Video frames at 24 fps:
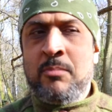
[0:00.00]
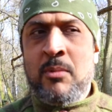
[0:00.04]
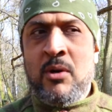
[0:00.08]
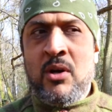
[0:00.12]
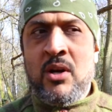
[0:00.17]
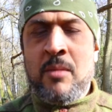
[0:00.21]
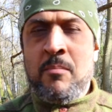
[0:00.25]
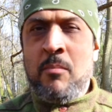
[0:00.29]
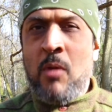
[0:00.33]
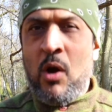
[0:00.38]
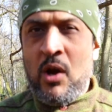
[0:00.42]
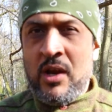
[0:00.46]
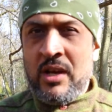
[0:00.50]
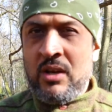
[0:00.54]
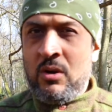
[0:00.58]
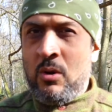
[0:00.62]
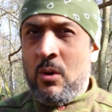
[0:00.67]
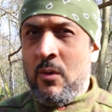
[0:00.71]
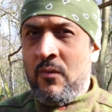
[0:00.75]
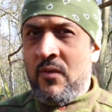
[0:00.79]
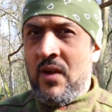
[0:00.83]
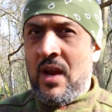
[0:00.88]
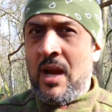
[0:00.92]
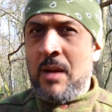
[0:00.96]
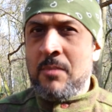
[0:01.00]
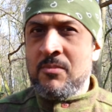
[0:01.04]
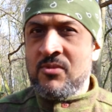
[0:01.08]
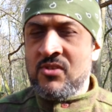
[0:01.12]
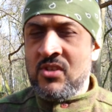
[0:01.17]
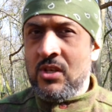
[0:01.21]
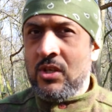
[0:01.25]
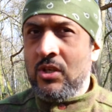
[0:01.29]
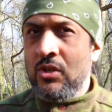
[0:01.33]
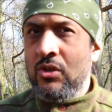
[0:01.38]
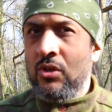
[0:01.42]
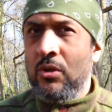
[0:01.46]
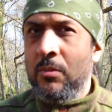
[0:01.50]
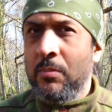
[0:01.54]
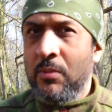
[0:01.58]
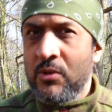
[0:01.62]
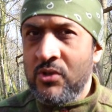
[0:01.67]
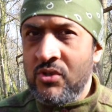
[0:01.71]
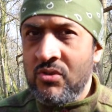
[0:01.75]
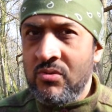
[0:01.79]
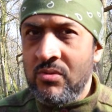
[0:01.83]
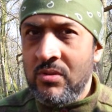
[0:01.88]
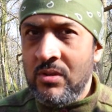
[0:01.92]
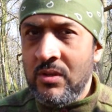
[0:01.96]
by Mike of MCQ
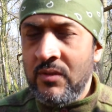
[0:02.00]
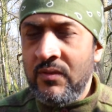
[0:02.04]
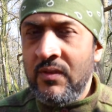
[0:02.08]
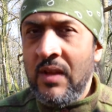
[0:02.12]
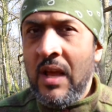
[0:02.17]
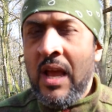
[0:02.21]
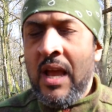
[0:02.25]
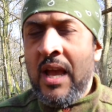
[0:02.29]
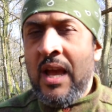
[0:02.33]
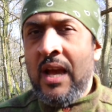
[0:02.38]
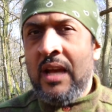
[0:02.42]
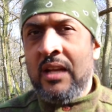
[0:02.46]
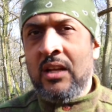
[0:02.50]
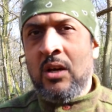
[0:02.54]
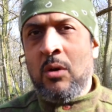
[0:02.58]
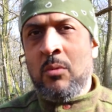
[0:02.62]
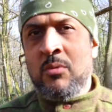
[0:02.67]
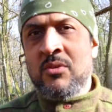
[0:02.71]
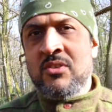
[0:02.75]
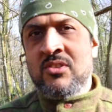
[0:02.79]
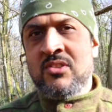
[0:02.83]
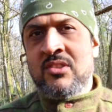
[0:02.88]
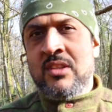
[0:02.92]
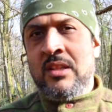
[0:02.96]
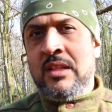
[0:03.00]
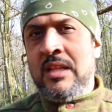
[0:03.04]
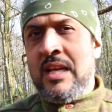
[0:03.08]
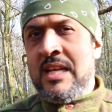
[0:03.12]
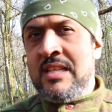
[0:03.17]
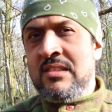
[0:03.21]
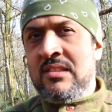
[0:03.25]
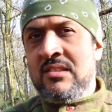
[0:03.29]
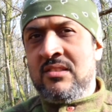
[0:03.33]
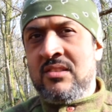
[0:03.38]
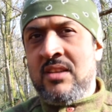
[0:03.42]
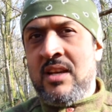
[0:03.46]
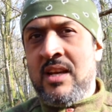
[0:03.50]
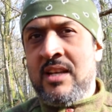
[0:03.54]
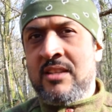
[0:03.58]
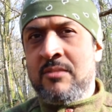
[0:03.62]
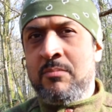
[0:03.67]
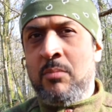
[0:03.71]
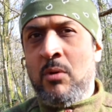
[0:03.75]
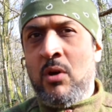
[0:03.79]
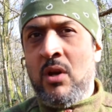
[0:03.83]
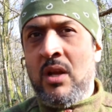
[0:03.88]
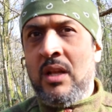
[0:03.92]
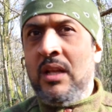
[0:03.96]
Bushcraft, and I was later tagged
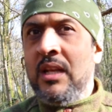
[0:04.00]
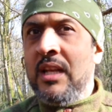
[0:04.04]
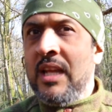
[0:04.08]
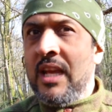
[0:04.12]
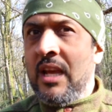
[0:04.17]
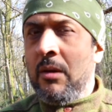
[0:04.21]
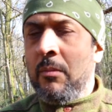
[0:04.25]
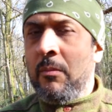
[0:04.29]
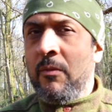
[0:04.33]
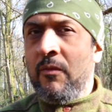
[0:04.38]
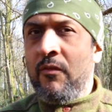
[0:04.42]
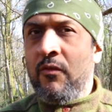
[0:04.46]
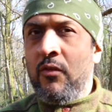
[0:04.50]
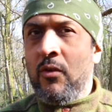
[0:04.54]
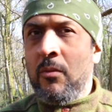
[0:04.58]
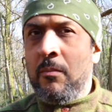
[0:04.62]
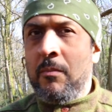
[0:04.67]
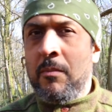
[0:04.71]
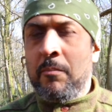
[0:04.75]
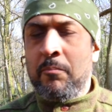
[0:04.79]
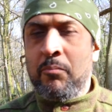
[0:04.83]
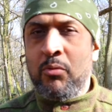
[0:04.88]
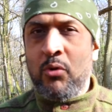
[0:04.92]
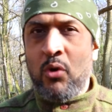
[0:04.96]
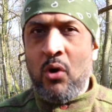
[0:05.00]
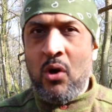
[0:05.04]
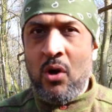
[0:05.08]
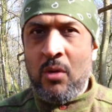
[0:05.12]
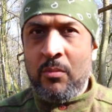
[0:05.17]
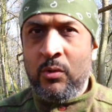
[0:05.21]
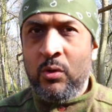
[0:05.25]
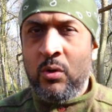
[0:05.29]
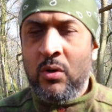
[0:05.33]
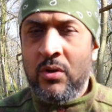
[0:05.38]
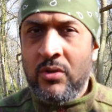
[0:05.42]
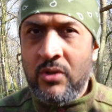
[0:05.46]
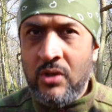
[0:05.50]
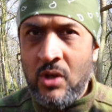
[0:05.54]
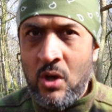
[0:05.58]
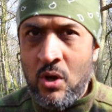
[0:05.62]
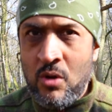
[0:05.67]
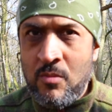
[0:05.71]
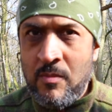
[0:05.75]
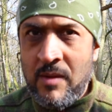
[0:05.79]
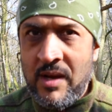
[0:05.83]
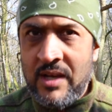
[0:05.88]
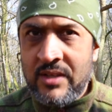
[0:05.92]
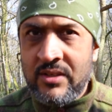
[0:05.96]
by Liam from Primal
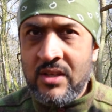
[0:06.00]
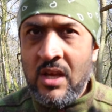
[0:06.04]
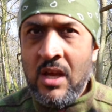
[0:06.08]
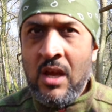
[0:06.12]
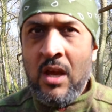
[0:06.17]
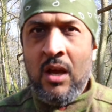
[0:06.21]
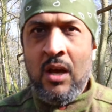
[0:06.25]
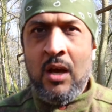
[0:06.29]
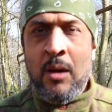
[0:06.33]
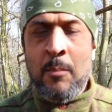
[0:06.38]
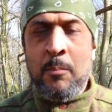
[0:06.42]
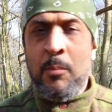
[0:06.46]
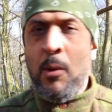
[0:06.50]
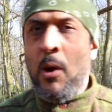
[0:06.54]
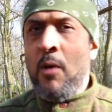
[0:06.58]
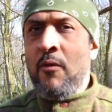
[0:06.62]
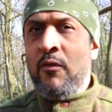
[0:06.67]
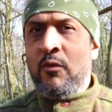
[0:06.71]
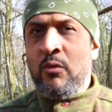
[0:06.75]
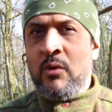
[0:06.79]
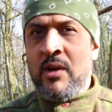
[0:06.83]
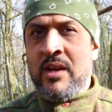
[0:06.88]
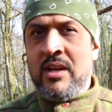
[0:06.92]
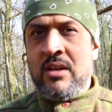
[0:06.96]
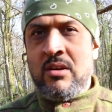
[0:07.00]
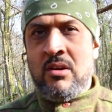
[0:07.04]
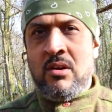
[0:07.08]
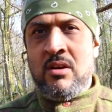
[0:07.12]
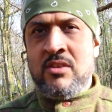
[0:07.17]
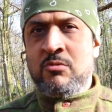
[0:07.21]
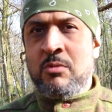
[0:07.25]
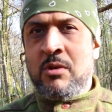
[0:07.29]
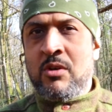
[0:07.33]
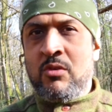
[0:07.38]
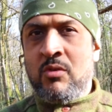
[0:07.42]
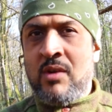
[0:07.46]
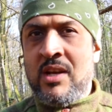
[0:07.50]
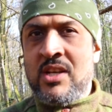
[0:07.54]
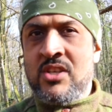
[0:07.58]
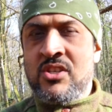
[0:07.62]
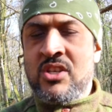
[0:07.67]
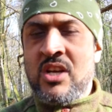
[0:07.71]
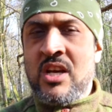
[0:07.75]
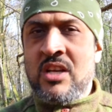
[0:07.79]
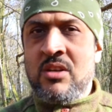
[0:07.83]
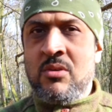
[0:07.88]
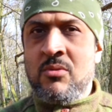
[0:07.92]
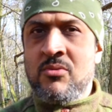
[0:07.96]
Nomad. Uh, both great guys with great
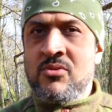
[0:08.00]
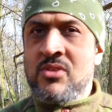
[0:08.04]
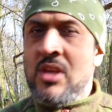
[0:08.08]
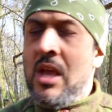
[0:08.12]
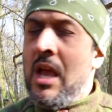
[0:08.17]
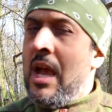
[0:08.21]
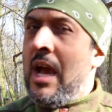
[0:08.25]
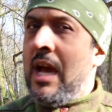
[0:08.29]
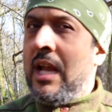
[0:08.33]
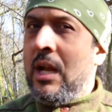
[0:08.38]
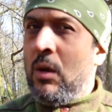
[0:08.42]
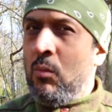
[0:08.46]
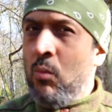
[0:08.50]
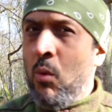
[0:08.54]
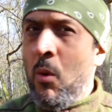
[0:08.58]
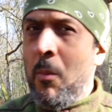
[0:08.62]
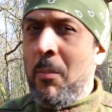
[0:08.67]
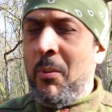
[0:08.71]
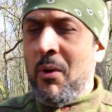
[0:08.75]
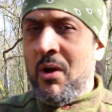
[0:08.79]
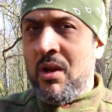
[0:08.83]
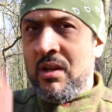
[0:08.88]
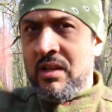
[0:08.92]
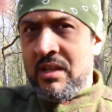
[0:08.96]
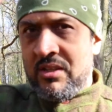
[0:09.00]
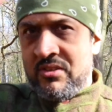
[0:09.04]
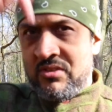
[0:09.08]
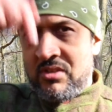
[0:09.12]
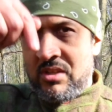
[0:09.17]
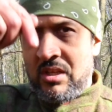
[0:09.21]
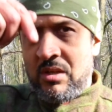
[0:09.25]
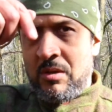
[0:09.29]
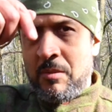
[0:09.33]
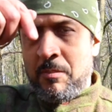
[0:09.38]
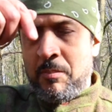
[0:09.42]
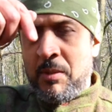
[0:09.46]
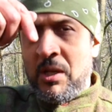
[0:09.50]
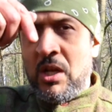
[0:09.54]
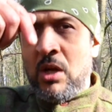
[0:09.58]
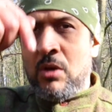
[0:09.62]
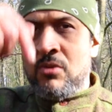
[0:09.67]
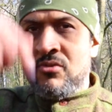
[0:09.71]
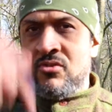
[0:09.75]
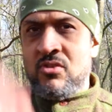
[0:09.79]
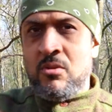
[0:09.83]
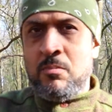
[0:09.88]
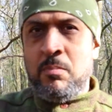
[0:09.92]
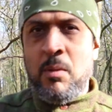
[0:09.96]
channels, and I will put a link
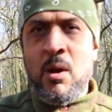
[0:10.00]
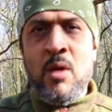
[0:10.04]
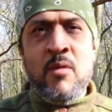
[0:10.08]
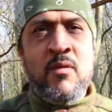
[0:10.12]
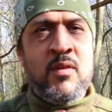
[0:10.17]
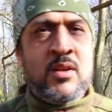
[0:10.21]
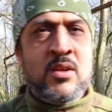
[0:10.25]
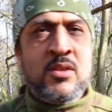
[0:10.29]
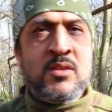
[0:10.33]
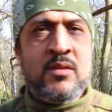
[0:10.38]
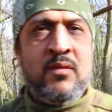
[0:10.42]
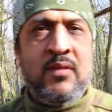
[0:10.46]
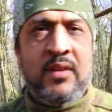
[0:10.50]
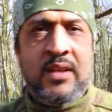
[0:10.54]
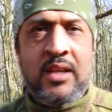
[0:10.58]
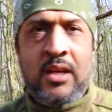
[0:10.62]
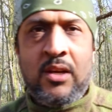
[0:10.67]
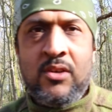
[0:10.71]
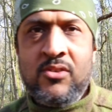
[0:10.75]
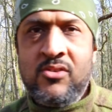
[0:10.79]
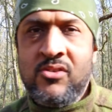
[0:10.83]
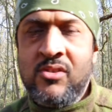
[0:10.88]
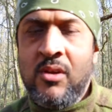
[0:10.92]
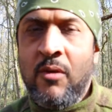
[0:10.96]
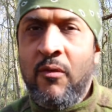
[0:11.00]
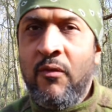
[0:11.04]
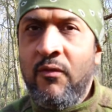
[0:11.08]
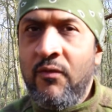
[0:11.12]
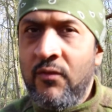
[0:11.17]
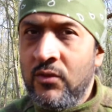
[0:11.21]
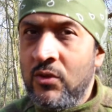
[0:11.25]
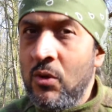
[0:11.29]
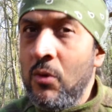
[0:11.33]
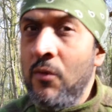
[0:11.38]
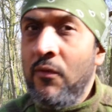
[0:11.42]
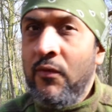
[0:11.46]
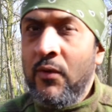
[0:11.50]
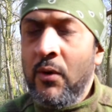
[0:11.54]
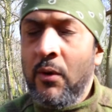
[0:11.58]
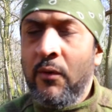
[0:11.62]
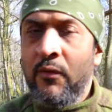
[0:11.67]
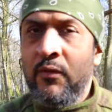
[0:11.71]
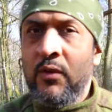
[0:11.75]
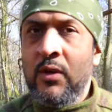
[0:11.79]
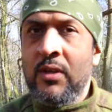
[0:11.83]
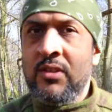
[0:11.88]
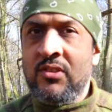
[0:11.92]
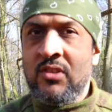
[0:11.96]
below to both of those videos. So do feel
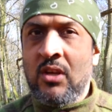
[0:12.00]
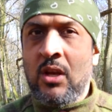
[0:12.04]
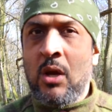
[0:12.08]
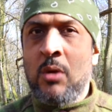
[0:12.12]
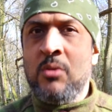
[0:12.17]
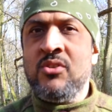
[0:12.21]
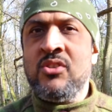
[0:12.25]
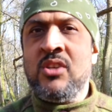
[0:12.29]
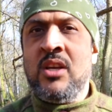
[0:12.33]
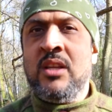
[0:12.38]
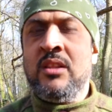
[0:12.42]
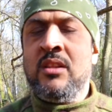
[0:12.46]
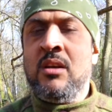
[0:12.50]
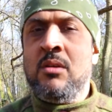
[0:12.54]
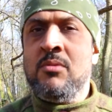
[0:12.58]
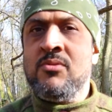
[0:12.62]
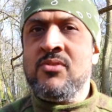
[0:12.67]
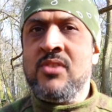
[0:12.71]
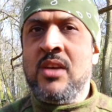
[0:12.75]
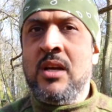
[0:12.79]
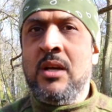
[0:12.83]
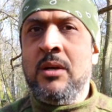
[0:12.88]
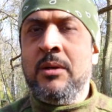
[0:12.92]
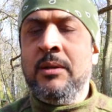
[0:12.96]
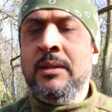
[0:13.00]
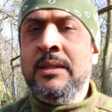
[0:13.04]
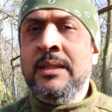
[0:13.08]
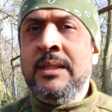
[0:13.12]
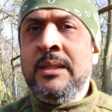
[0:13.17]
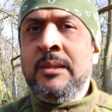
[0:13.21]
free to go and check those out.